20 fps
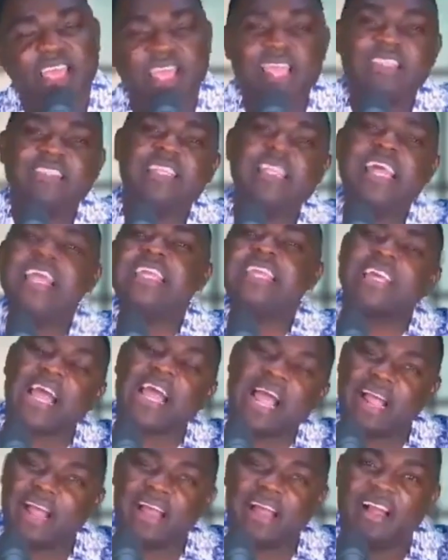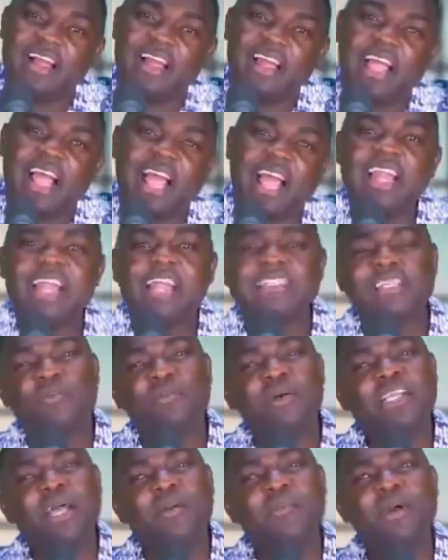Until later, and
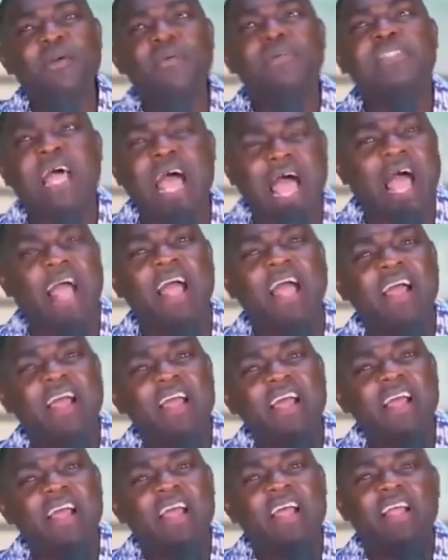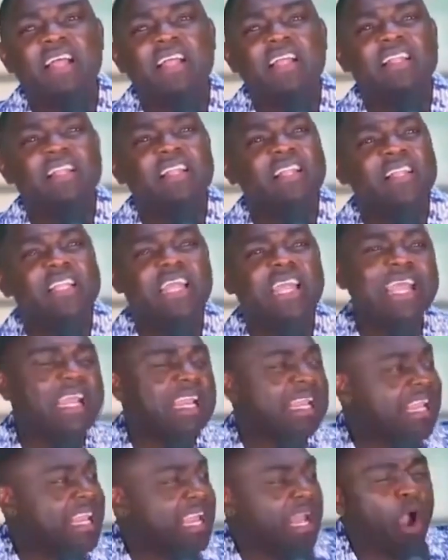Asamoah be say
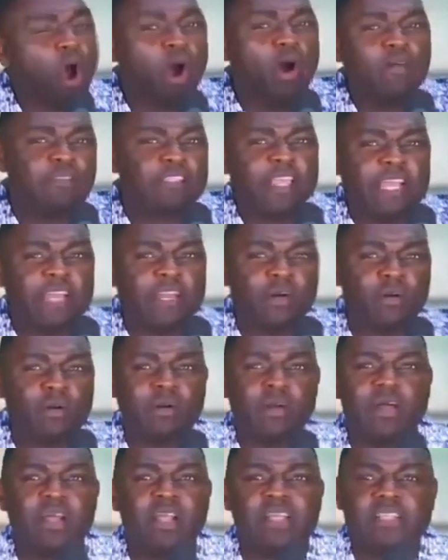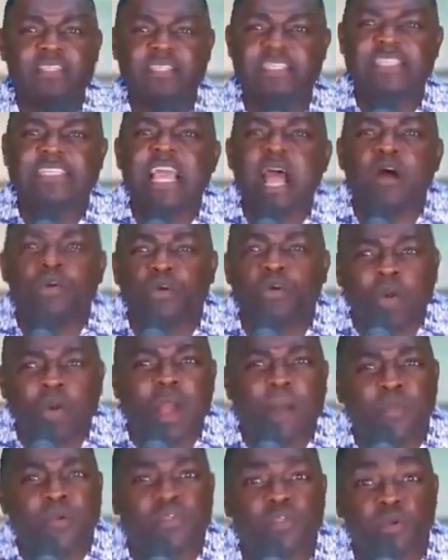ne whole thing no sika no
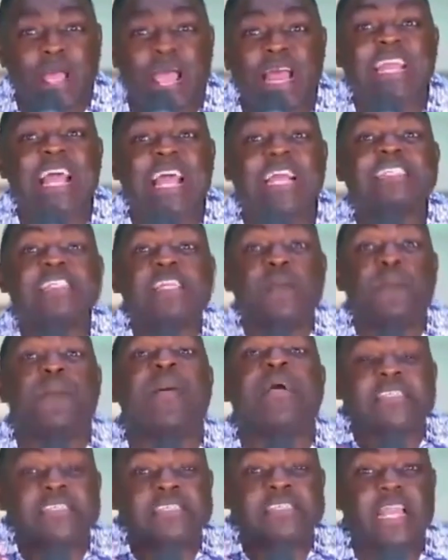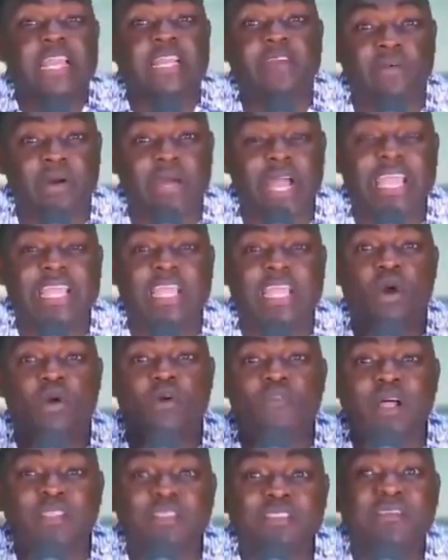kramposo edi ashem personally no eye
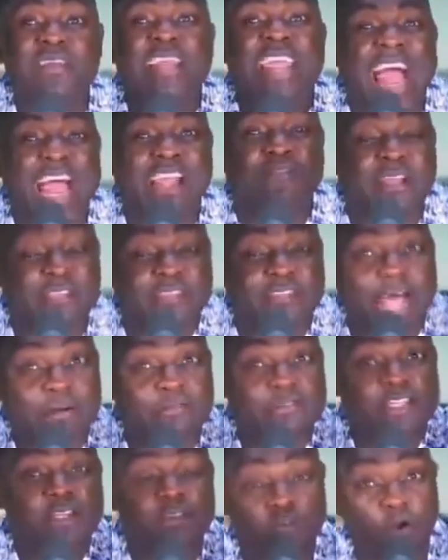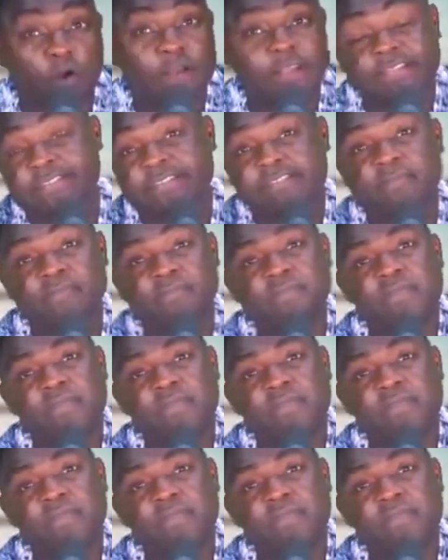over $300,000.